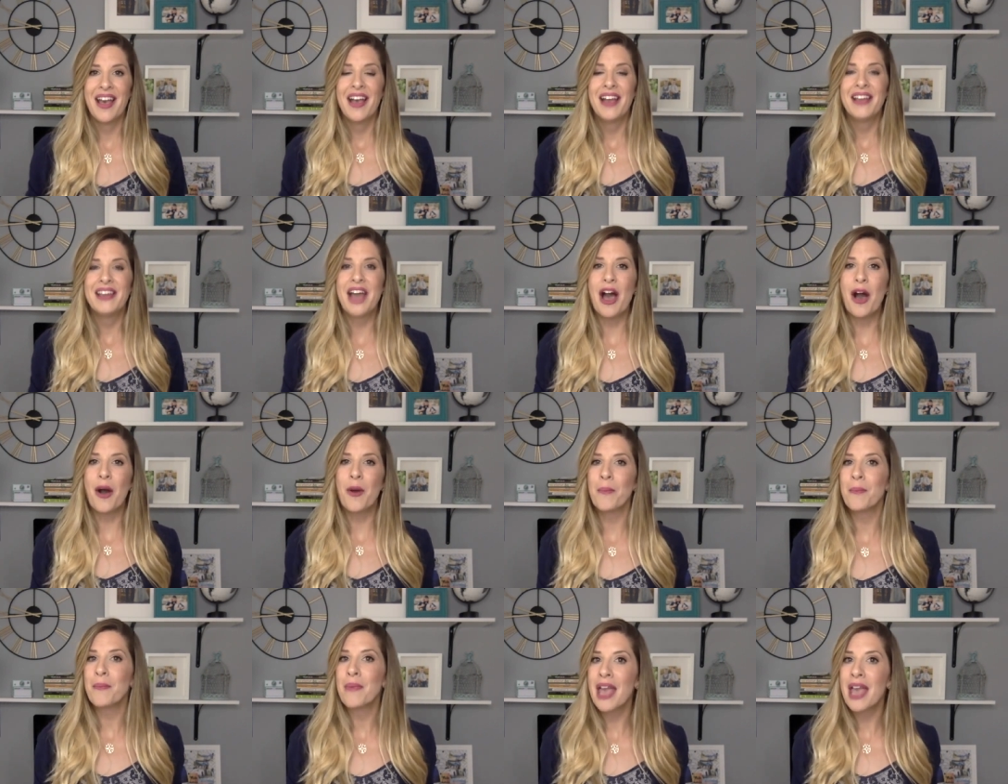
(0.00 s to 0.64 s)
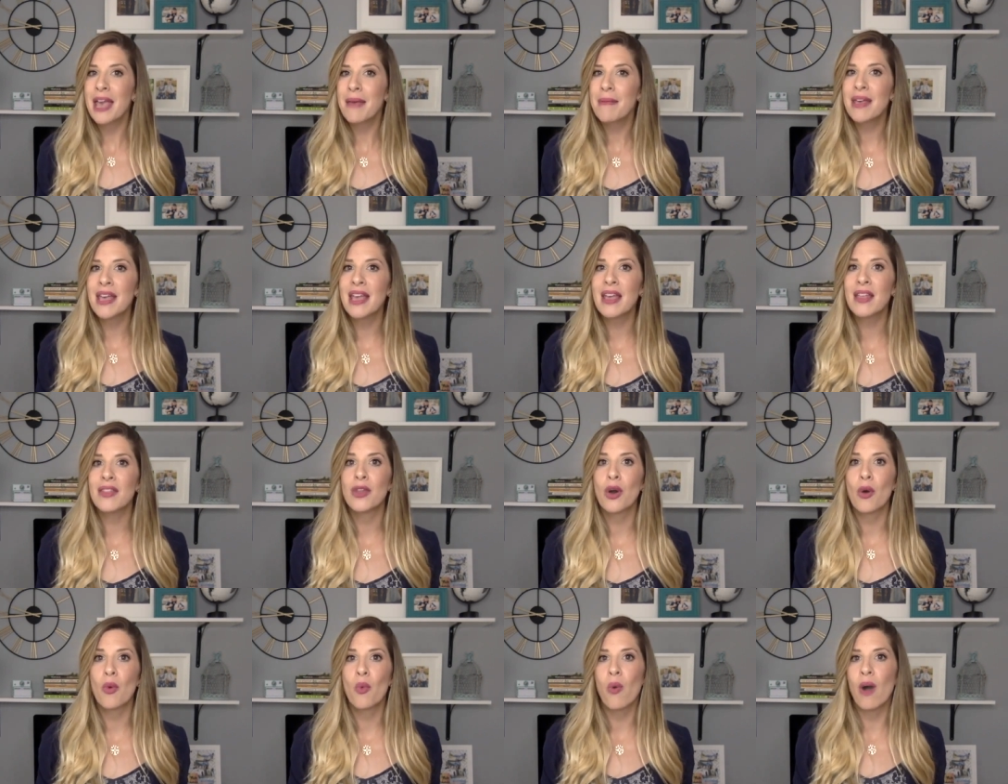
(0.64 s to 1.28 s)
Now,
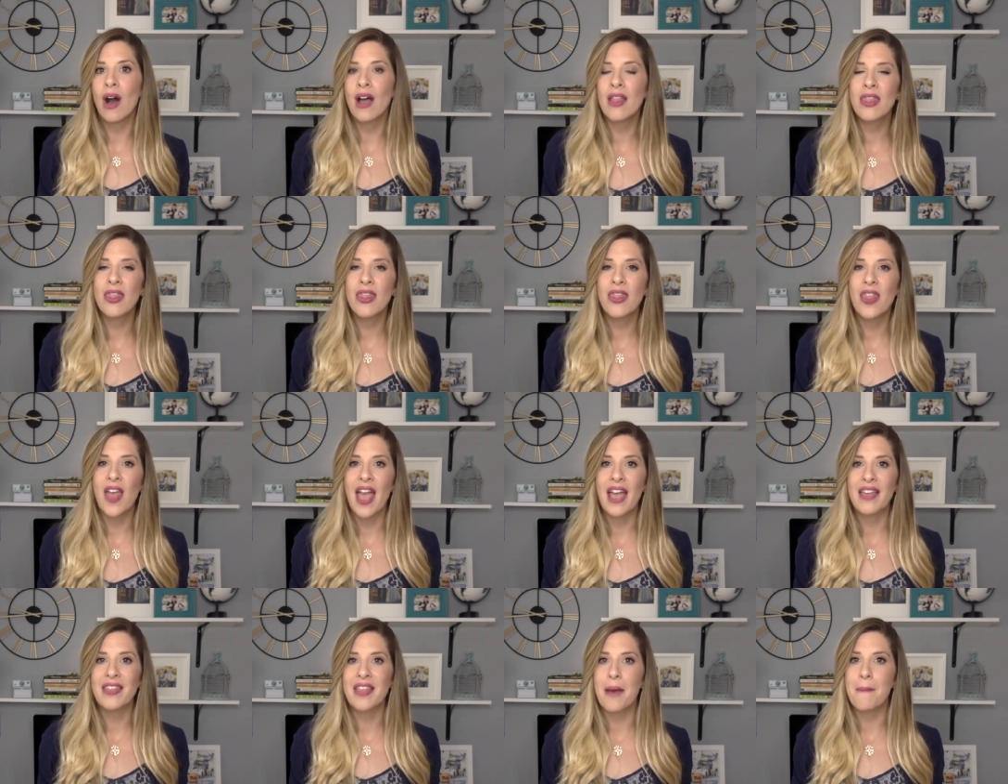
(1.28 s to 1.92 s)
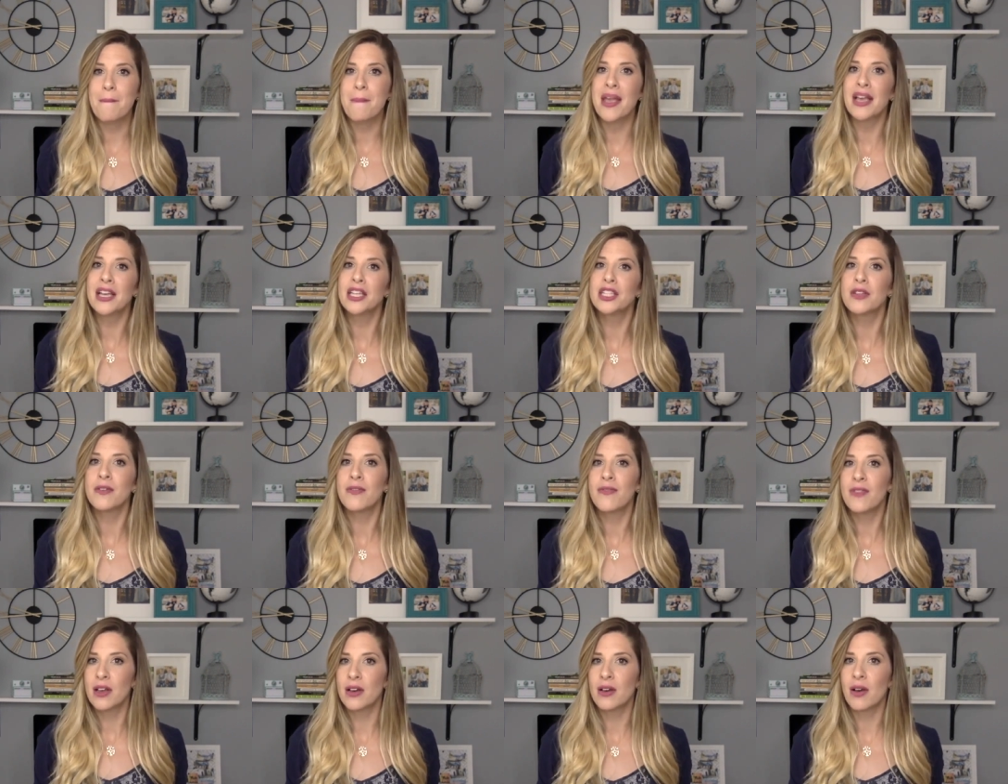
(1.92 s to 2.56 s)
maybe the one thing that makes
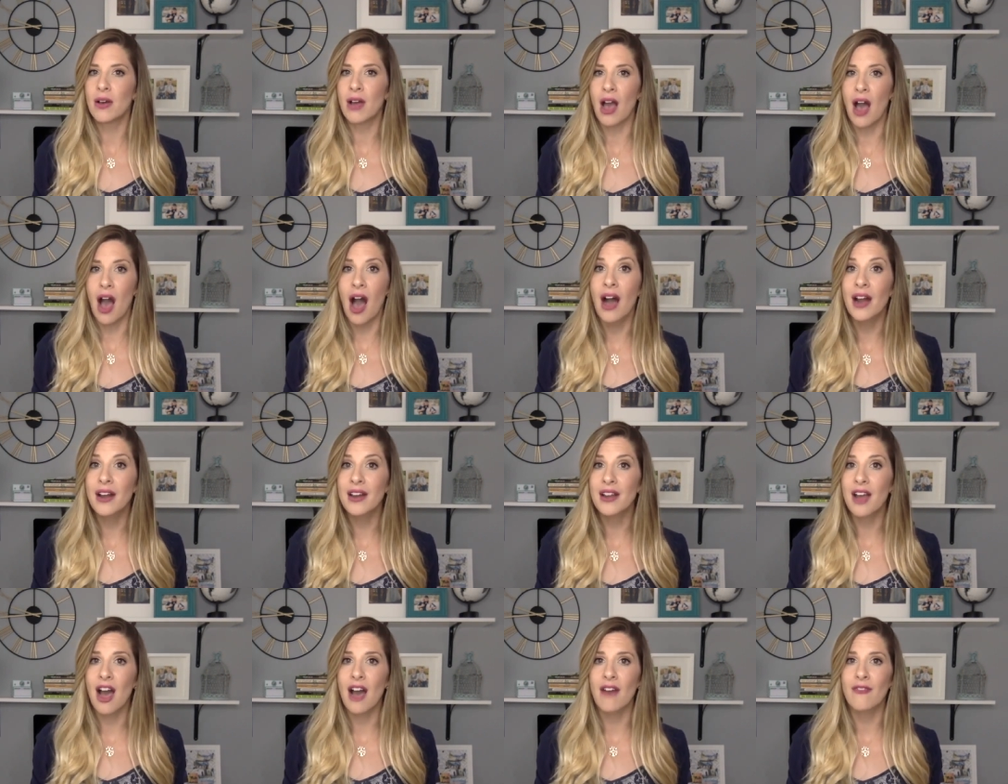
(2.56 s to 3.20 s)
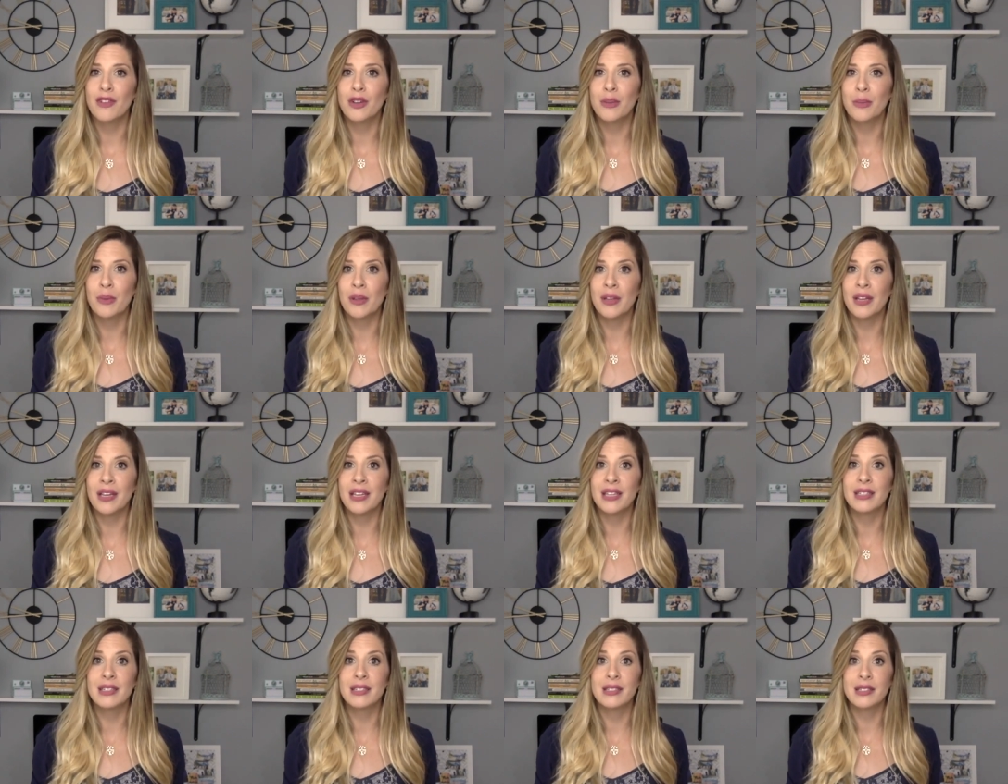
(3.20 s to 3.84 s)
you feel uncomfortable
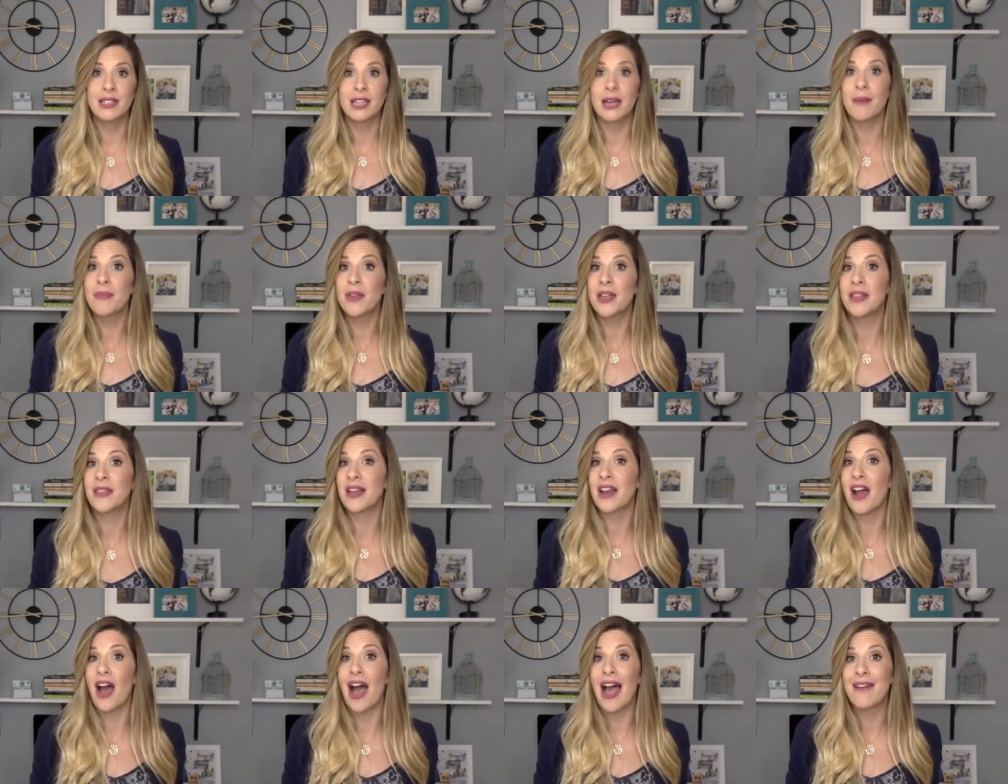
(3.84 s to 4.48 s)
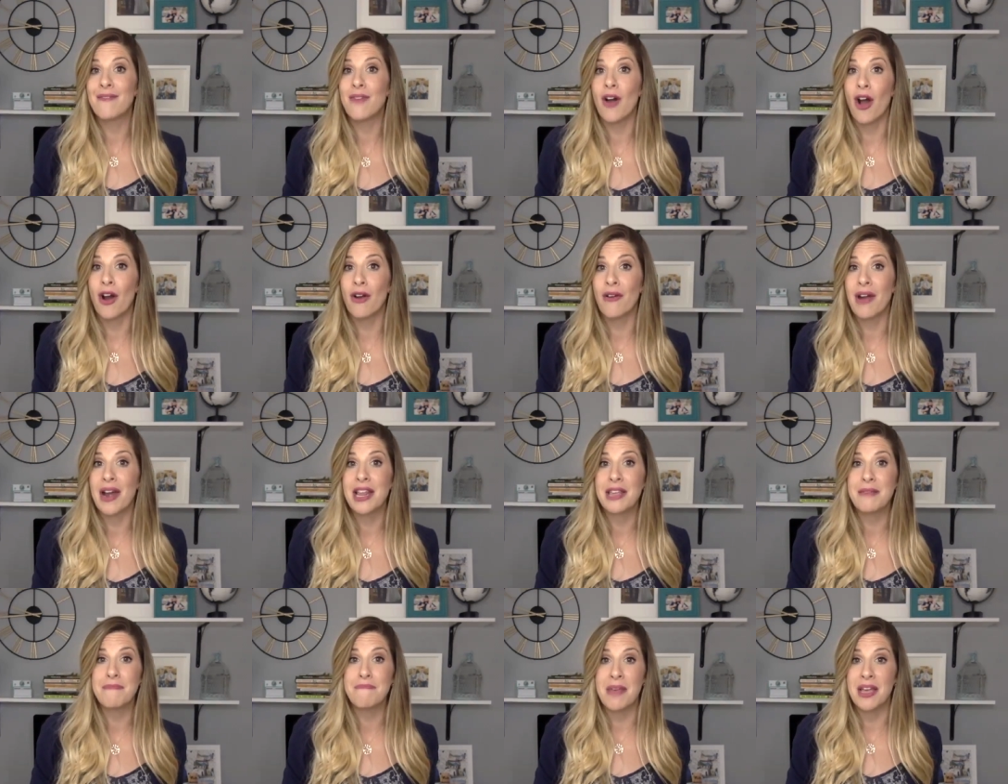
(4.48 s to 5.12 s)
is something that I've
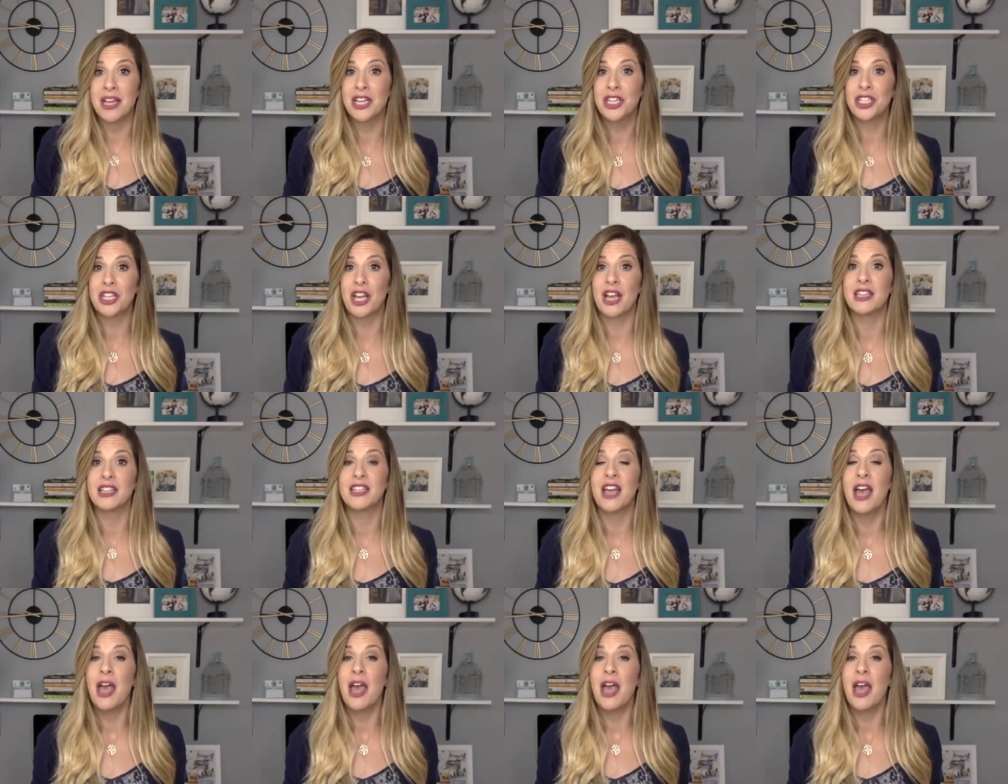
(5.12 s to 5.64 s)
already mentioned.